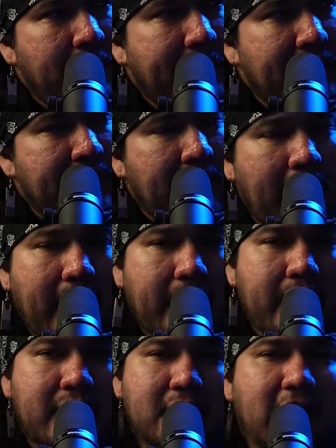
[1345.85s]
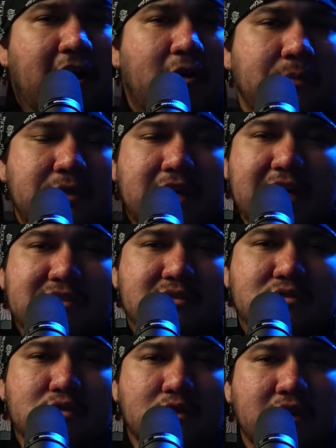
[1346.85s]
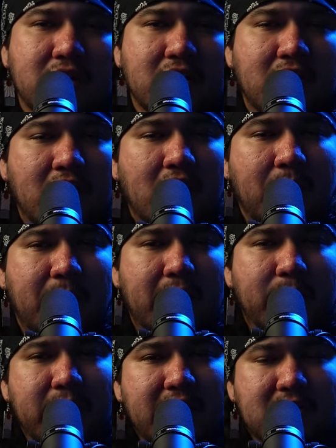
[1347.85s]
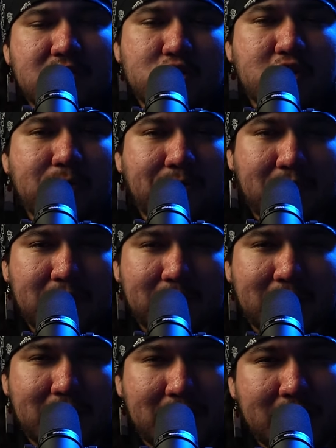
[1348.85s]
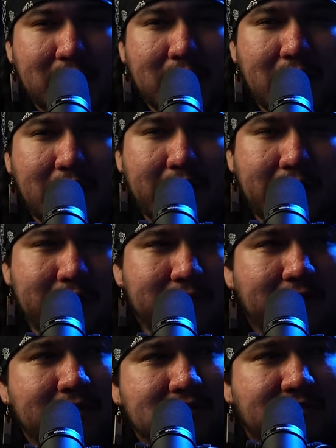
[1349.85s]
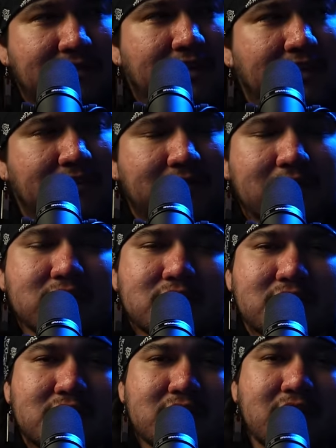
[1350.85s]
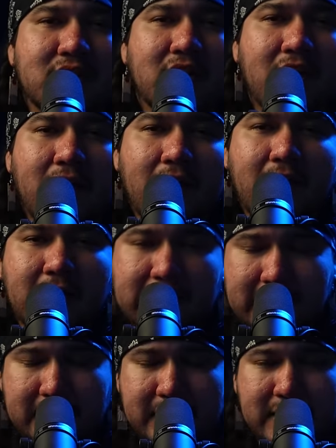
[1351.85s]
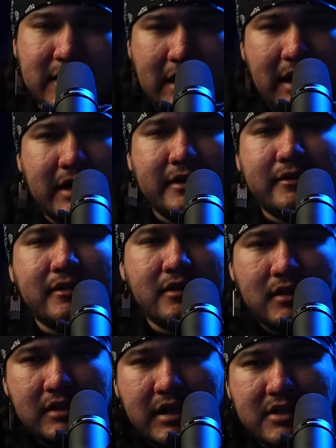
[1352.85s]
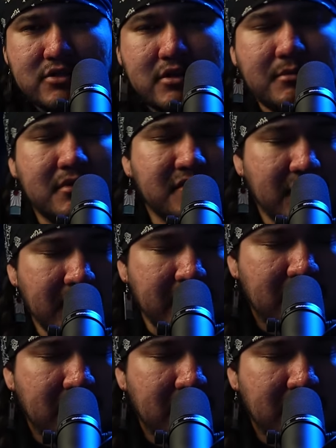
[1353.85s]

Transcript: But yeah, I hope you guys enjoyed my weekend trip with me. And it was very adventurous, and I learned a lot on that trip. It was very